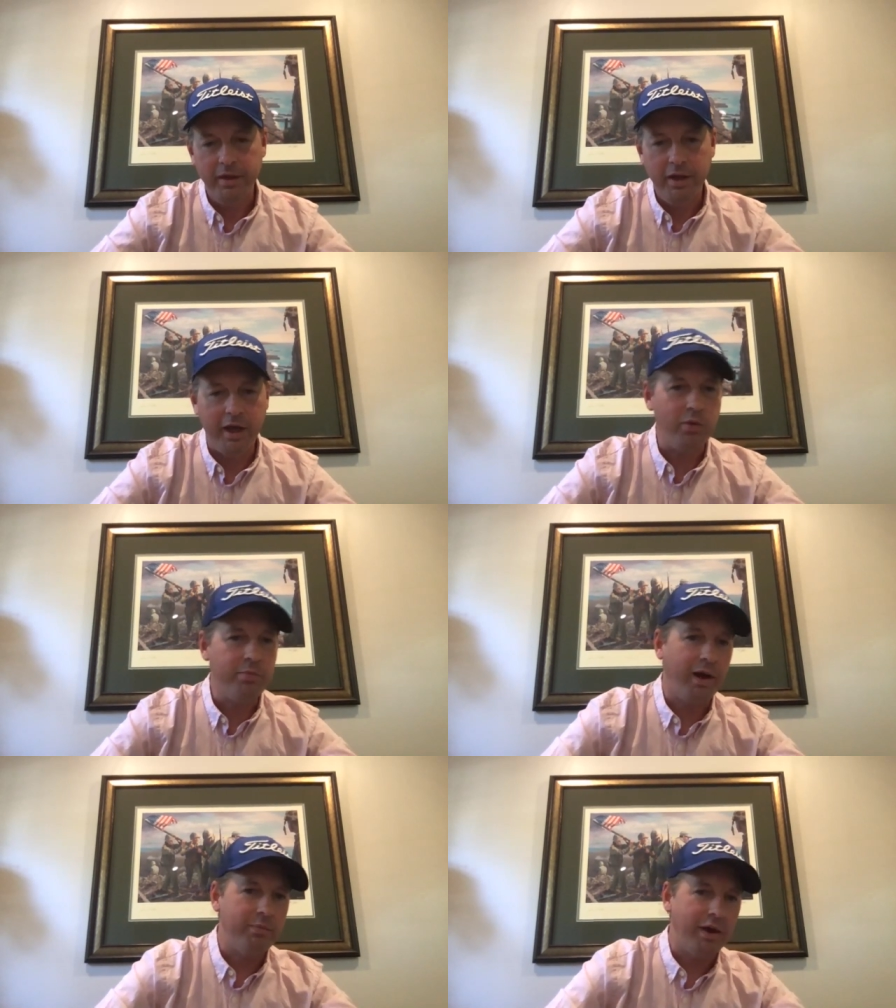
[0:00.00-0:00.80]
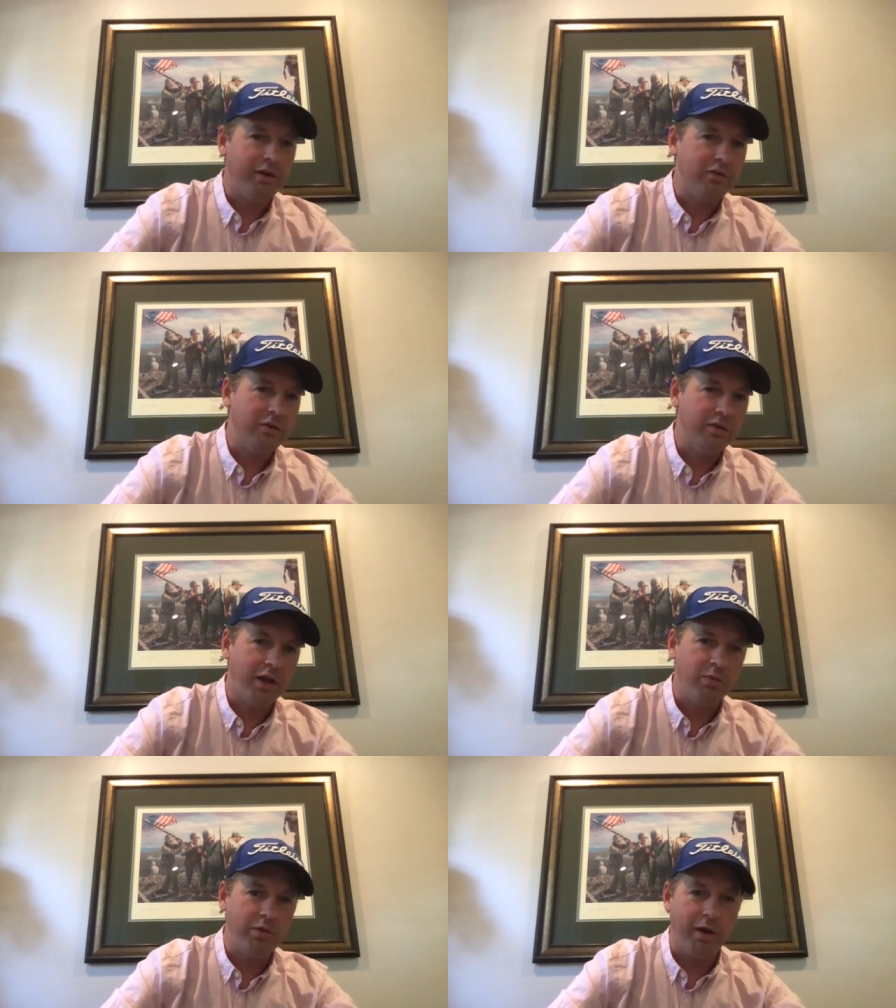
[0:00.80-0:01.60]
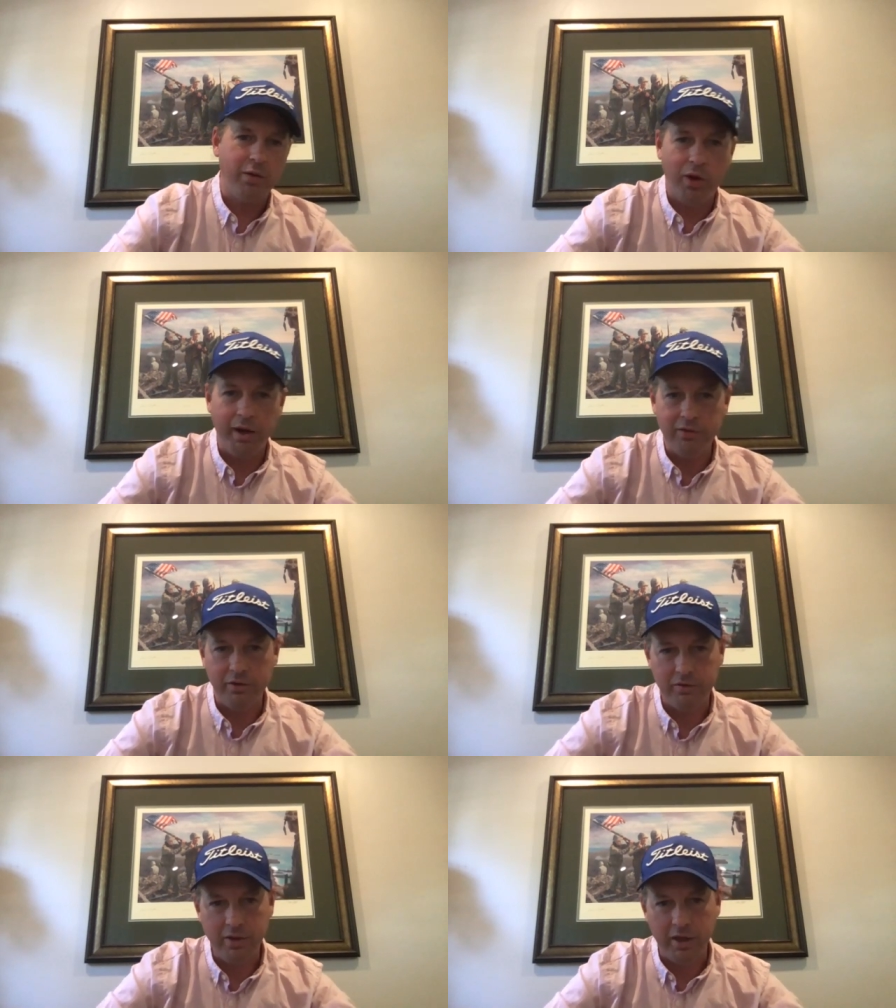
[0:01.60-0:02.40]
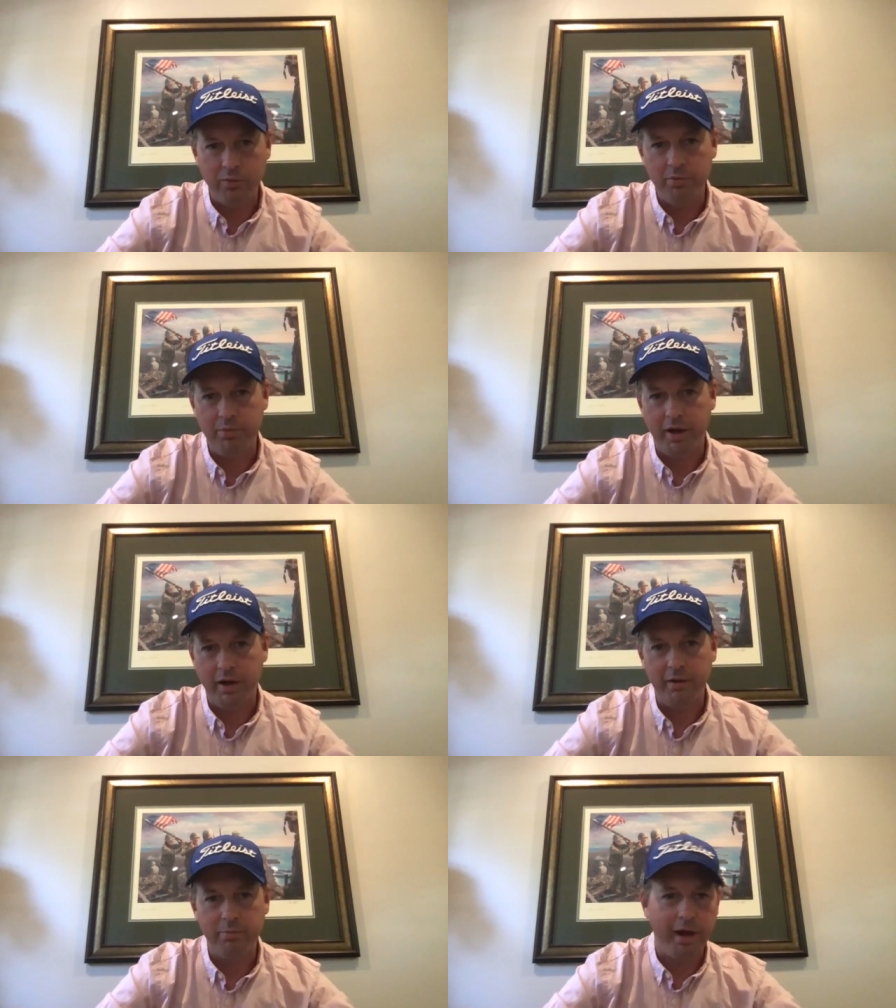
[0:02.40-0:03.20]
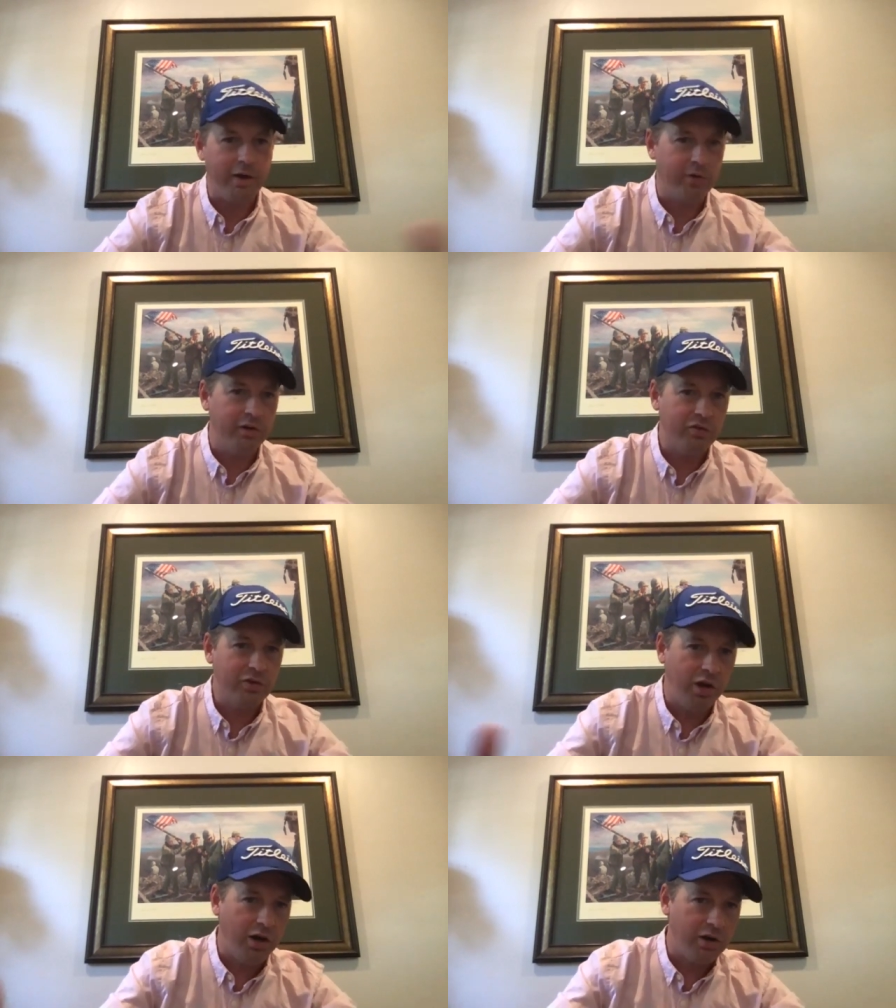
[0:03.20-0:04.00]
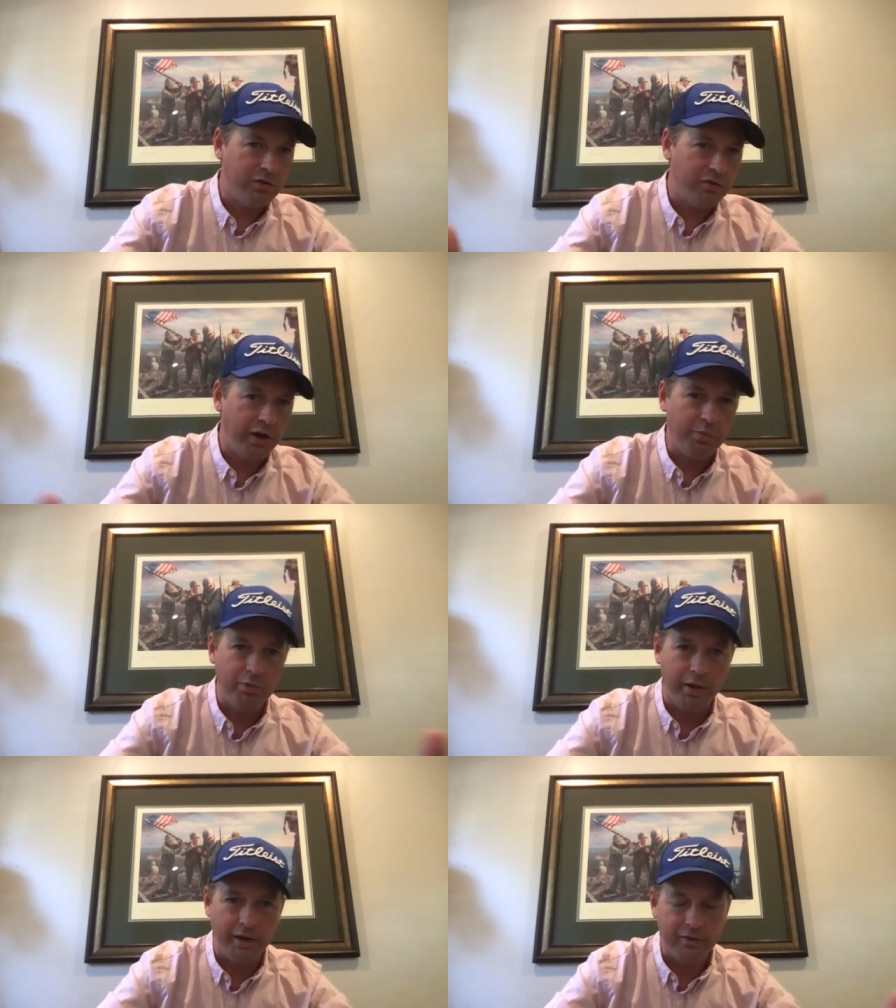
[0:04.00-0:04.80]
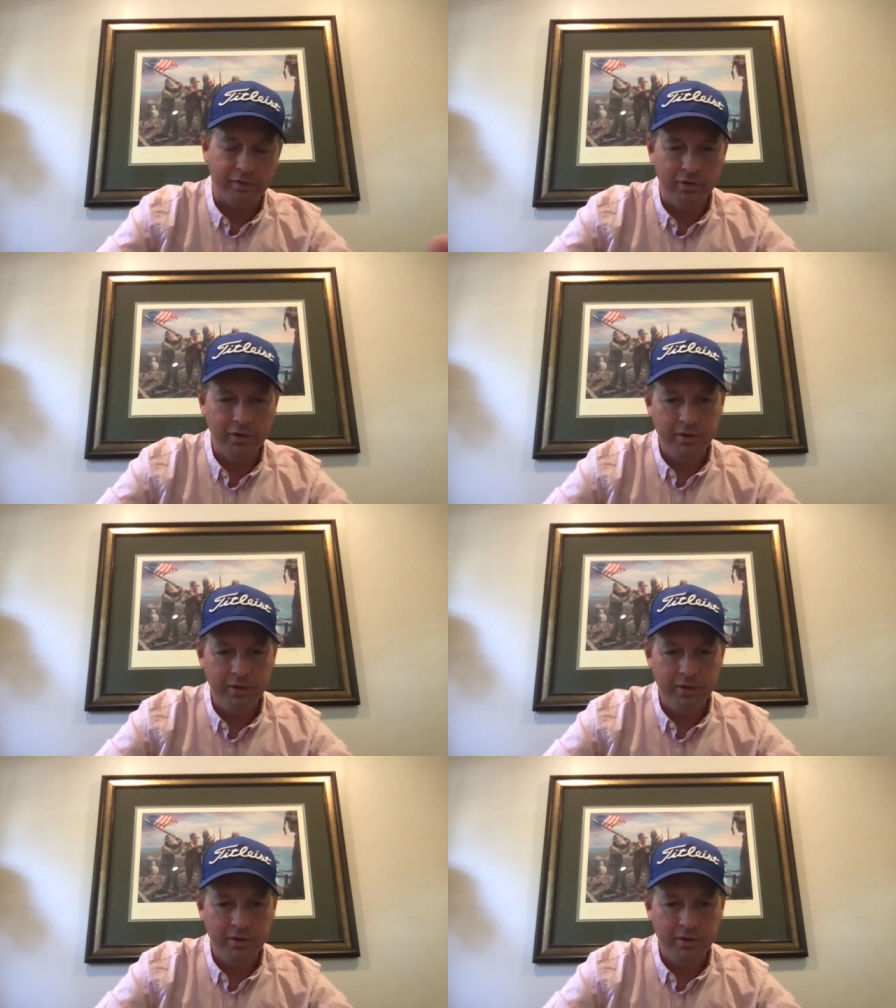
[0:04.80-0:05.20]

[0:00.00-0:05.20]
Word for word: how do we buy medicines? How do we buy watches? How do we buy batteries, cars, airplanes?